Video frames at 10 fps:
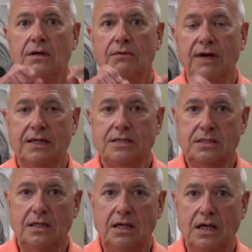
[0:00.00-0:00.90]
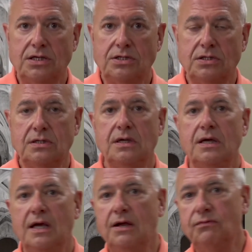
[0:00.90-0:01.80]
reconciliation
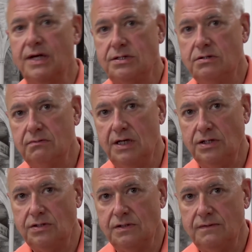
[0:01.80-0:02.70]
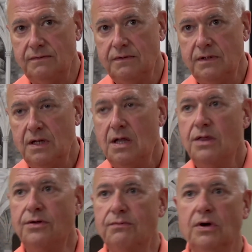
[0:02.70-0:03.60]
and restoration.
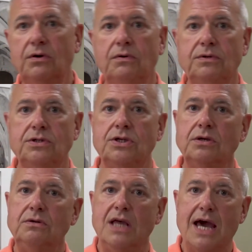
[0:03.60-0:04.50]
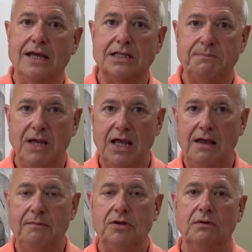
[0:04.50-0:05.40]
The road to that is
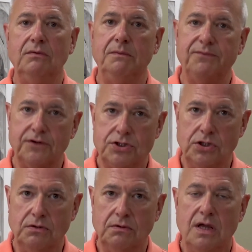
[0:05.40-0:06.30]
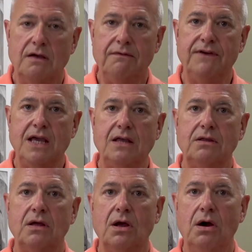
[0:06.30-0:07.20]
paved with virtue:
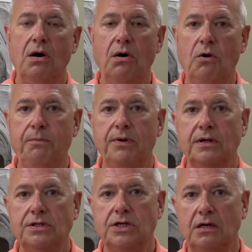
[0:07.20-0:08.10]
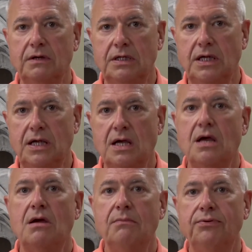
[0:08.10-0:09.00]
faith, hope, charity,
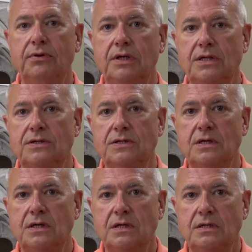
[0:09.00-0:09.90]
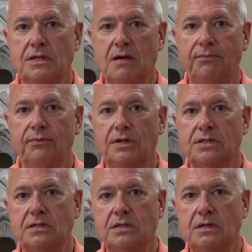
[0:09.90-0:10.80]
prudence,
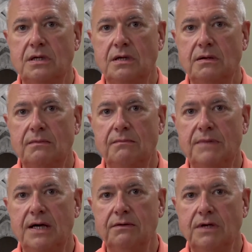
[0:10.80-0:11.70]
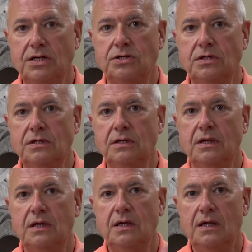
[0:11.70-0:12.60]
temperance, moderation,
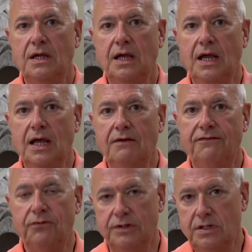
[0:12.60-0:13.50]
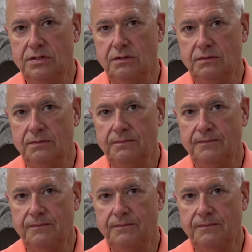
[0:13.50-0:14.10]
and fortitude.